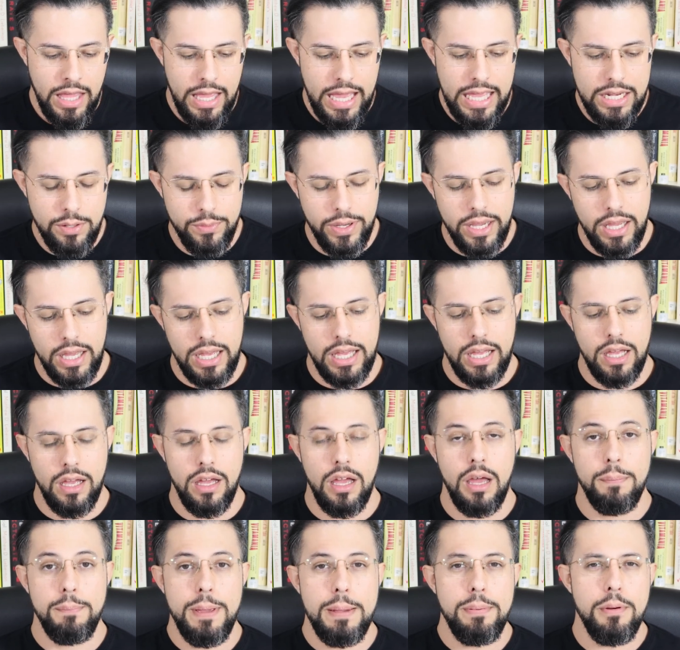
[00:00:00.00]
Anyway,
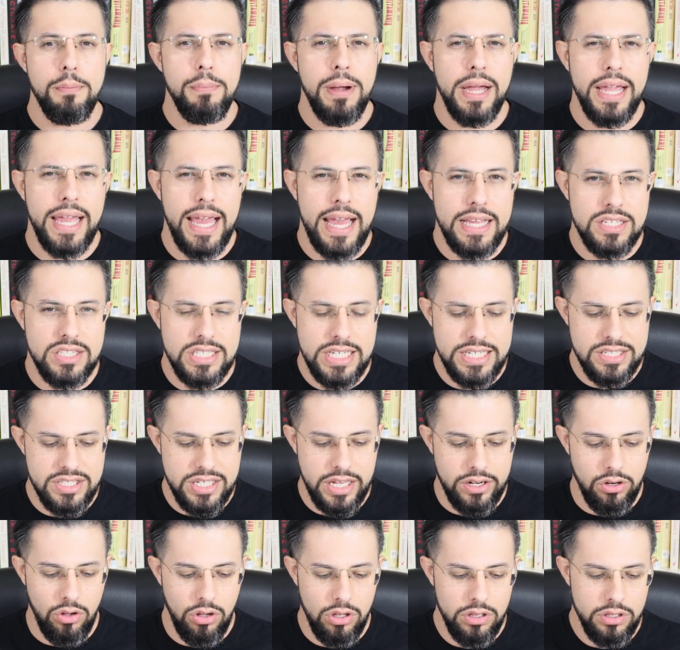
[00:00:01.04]
a paper by Aziz
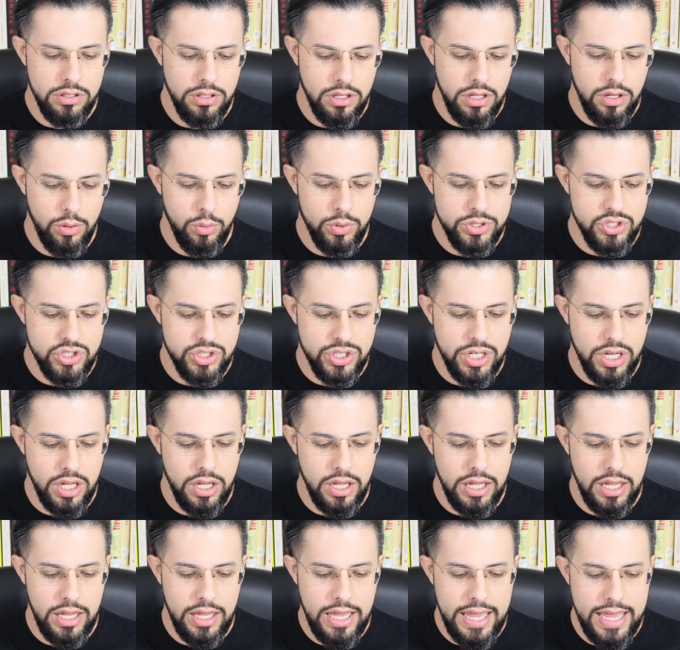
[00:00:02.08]
et al., which
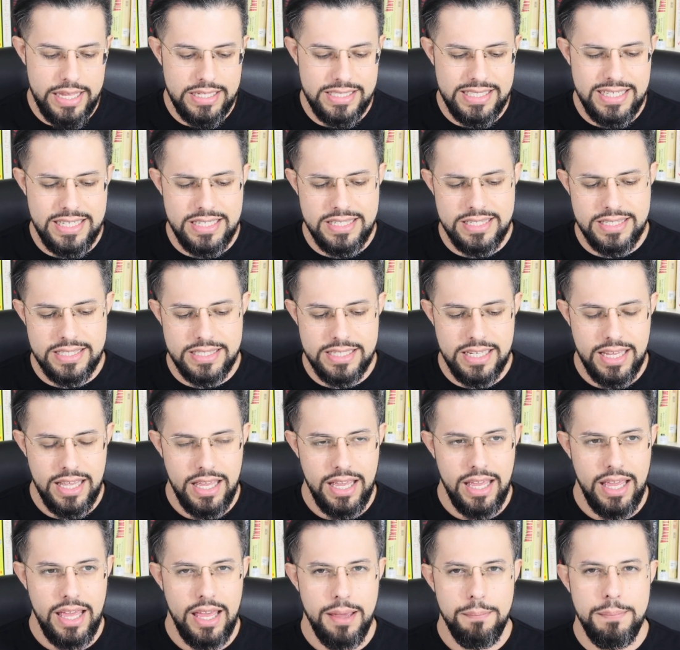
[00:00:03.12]
Aziz
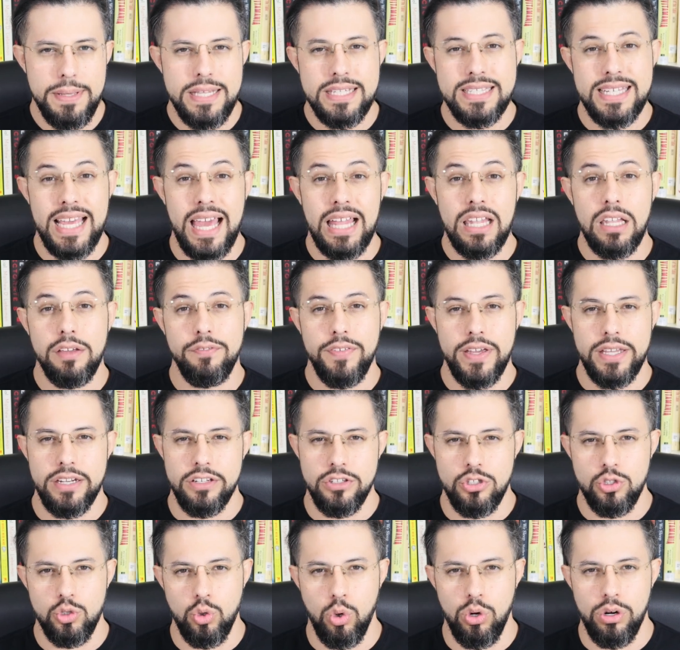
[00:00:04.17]
means
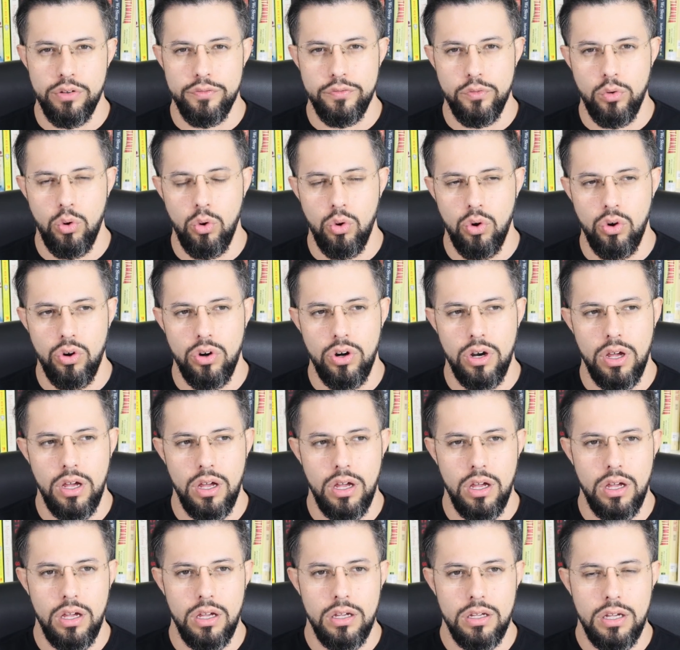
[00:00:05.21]
elevated, sort of, or
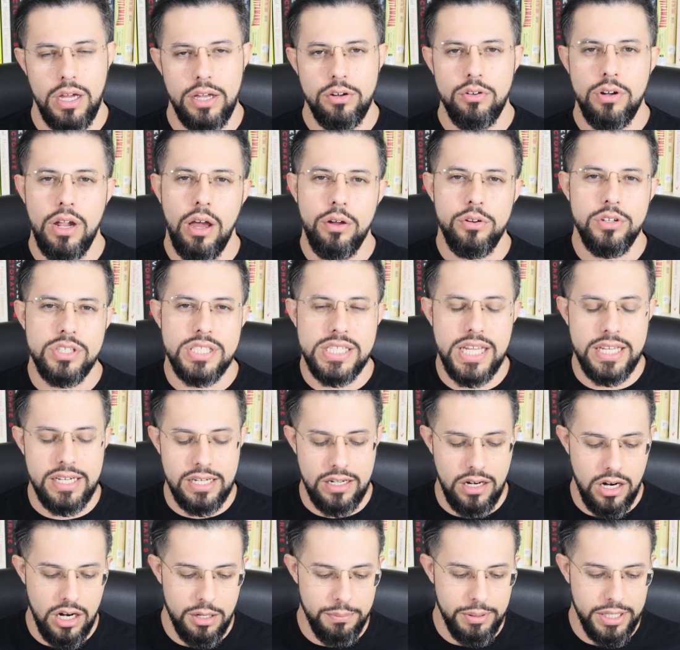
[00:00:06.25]
I don't know how to say it
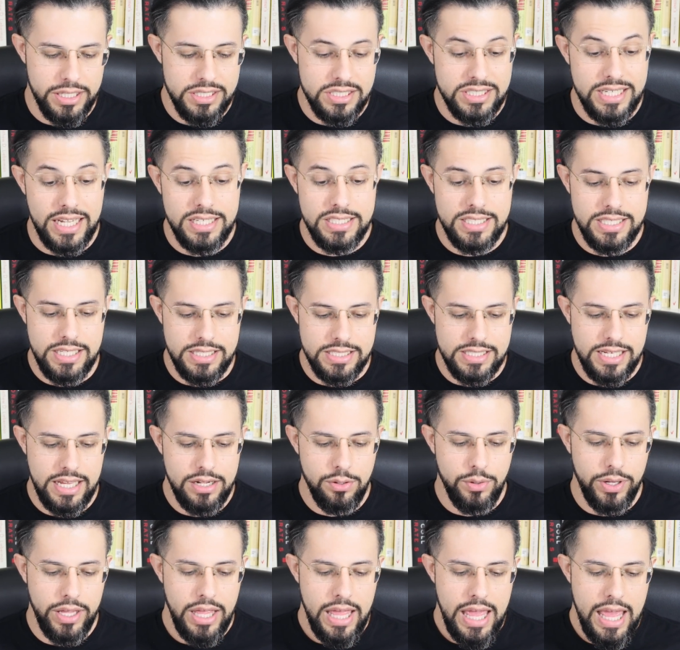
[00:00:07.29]
in Arabic, it's Aziz.
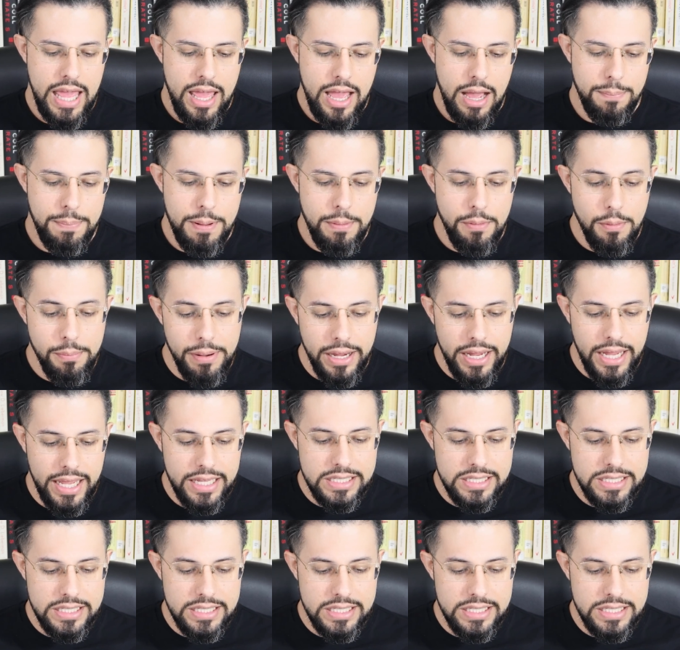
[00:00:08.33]
Anyway, a paper by